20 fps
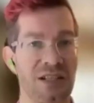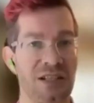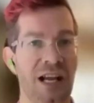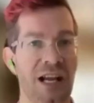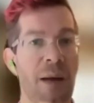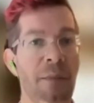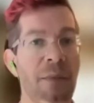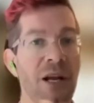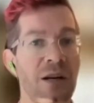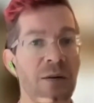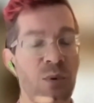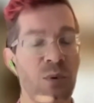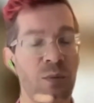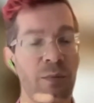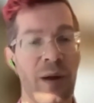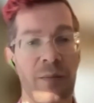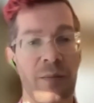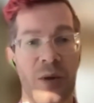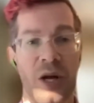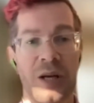like, am I going to put
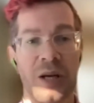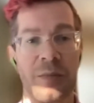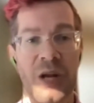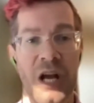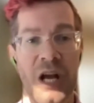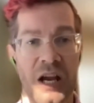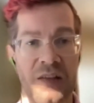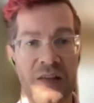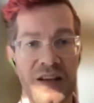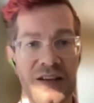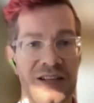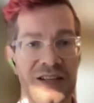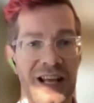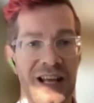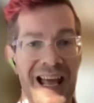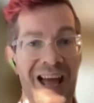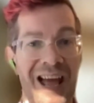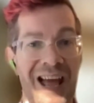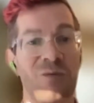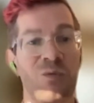my money behind this?
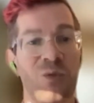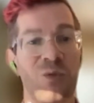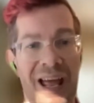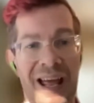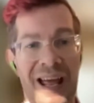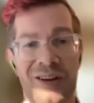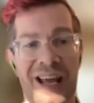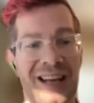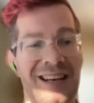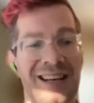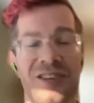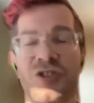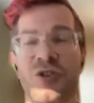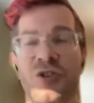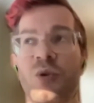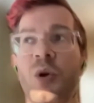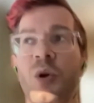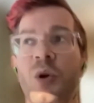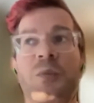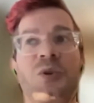And is
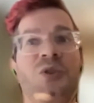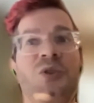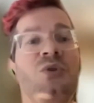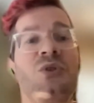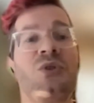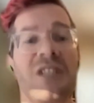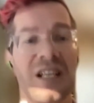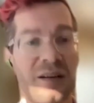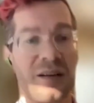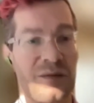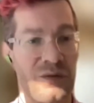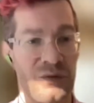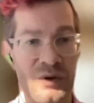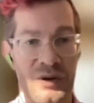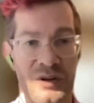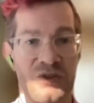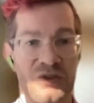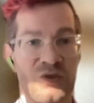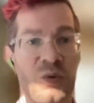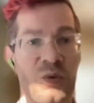there an opportunity for
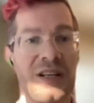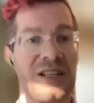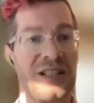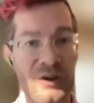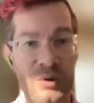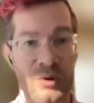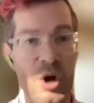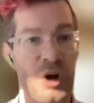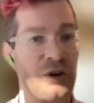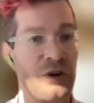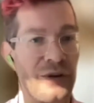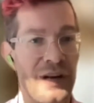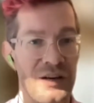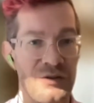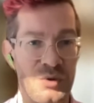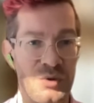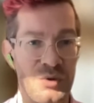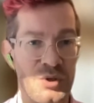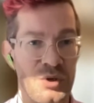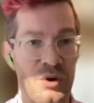a 20 or
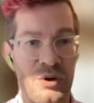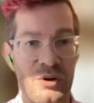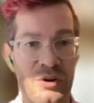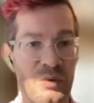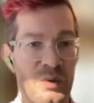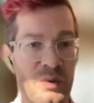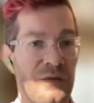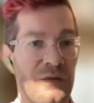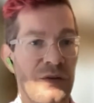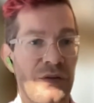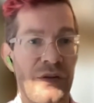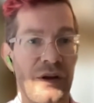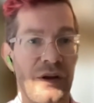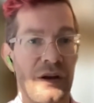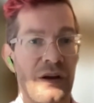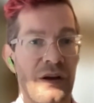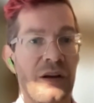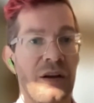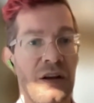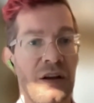100x return or whatever
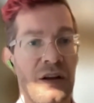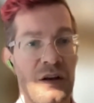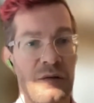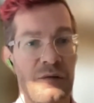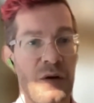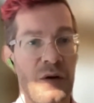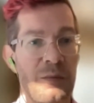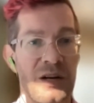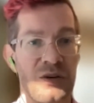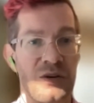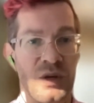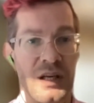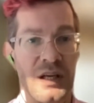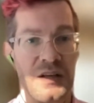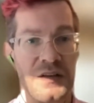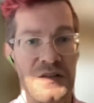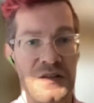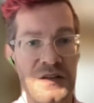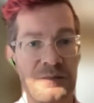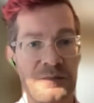the fund metric
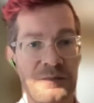is?